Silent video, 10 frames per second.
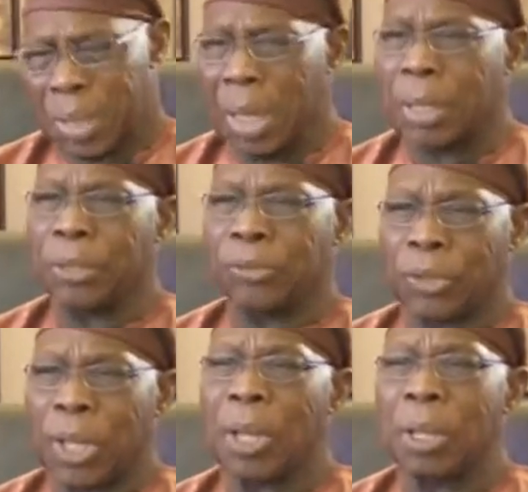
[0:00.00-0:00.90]
There is,
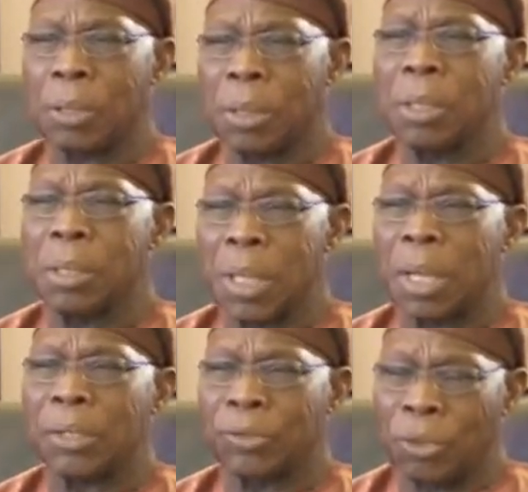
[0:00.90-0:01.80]
uh,
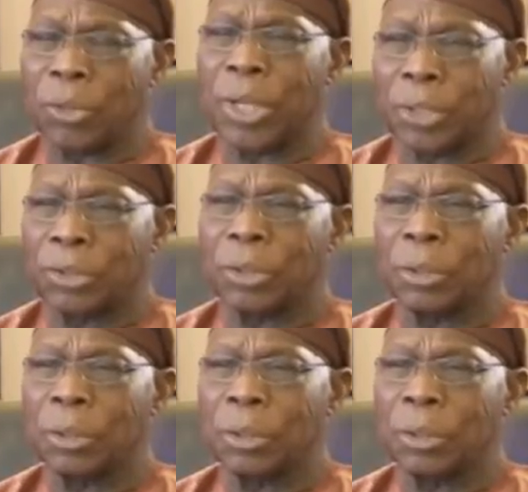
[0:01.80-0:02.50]
there is connection.